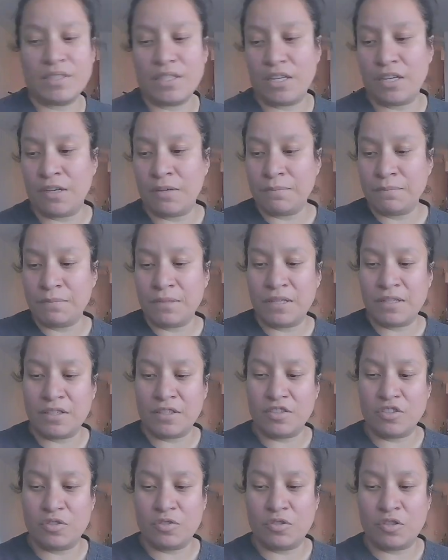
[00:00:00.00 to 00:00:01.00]
you know,
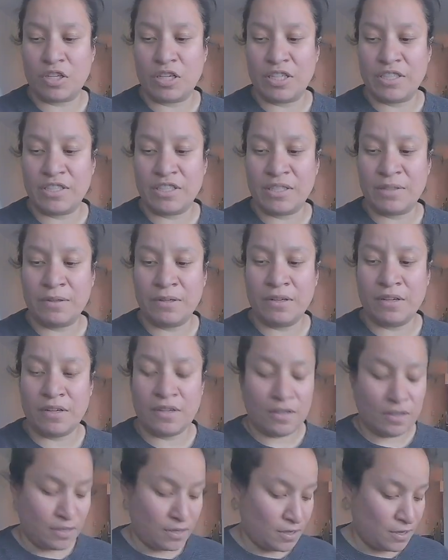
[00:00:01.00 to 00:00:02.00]
nothing too crazy.
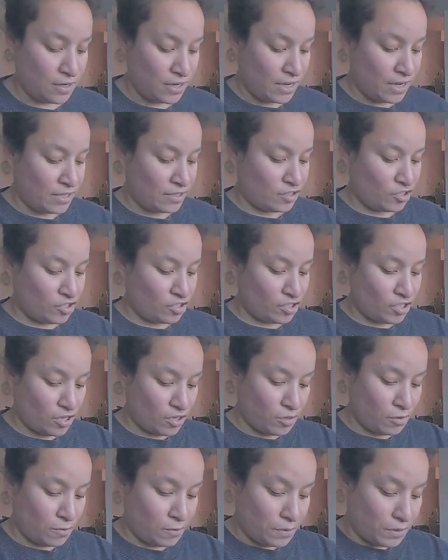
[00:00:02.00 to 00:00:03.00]

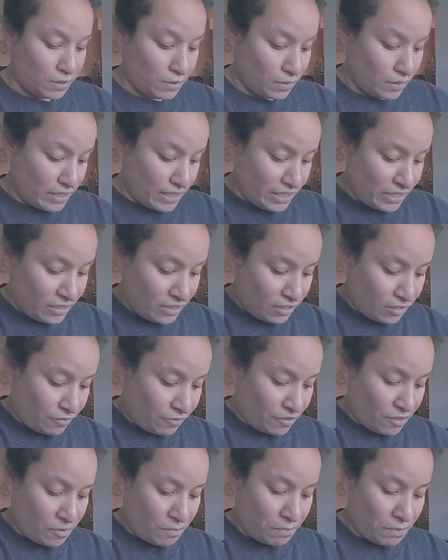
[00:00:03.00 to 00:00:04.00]
So in
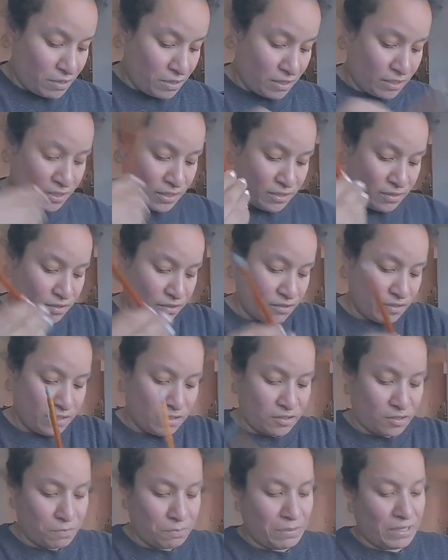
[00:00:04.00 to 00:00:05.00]
this front pocket, so
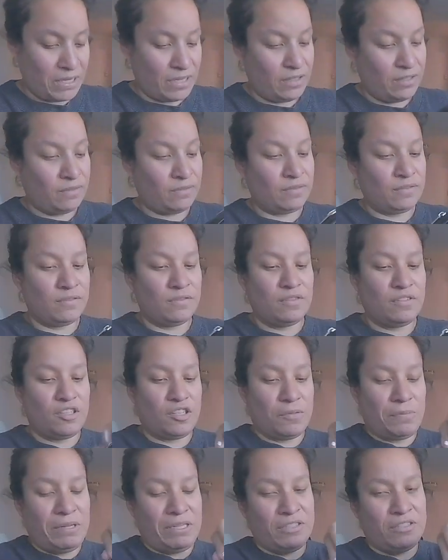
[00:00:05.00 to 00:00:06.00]
here's a pen
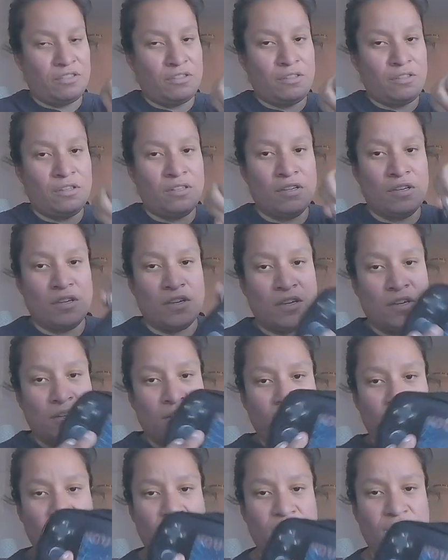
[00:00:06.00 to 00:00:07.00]
or a pencil.
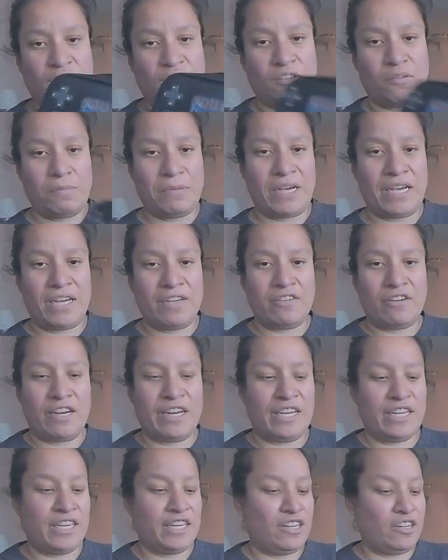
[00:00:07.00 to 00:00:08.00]
This little bag
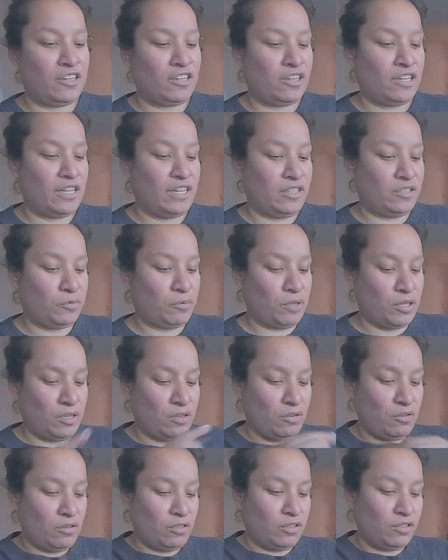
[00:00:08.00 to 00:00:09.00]
right here is what
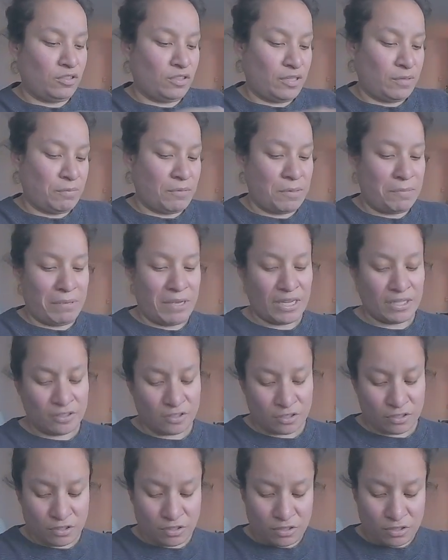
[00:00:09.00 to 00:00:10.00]
holds like my
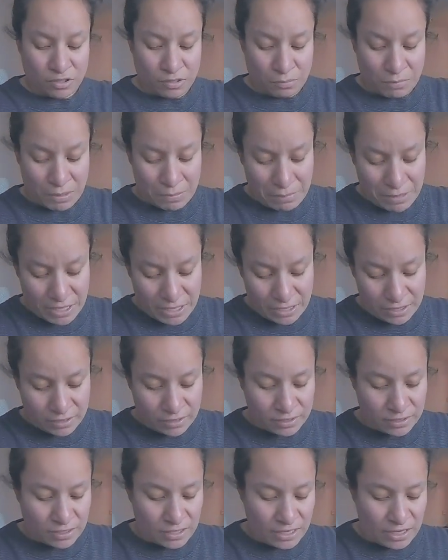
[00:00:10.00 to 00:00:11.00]
pencils, my
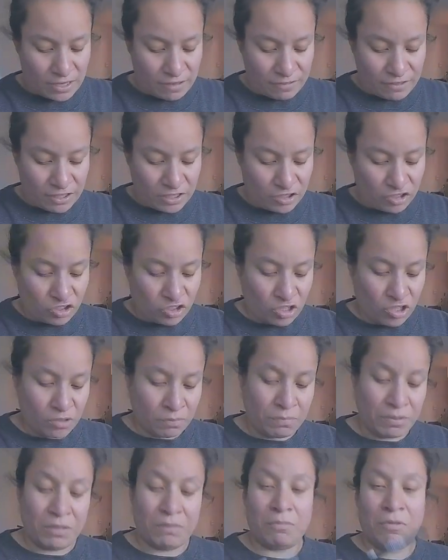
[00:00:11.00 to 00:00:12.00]
pens. I have these
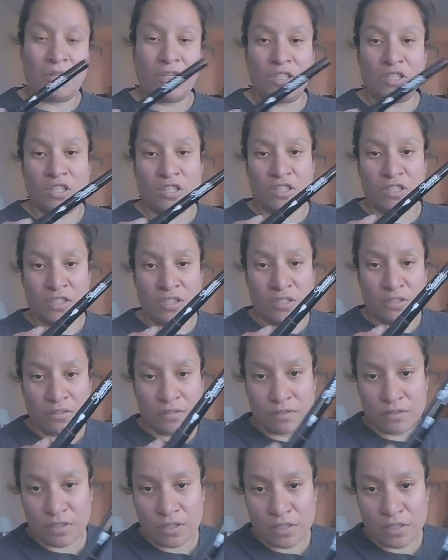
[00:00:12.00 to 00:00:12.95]
Sharpie marker